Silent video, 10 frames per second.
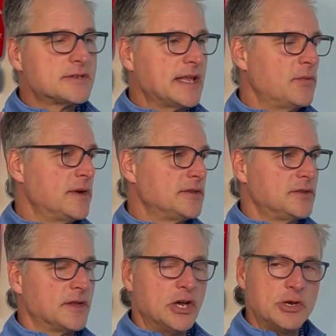they went to
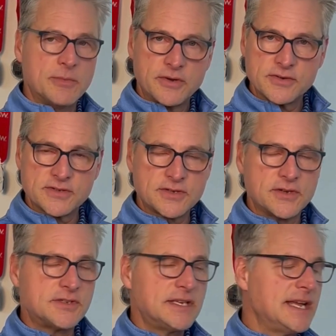the homeowners
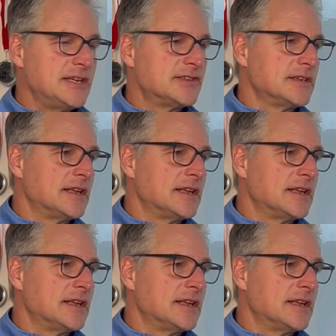association,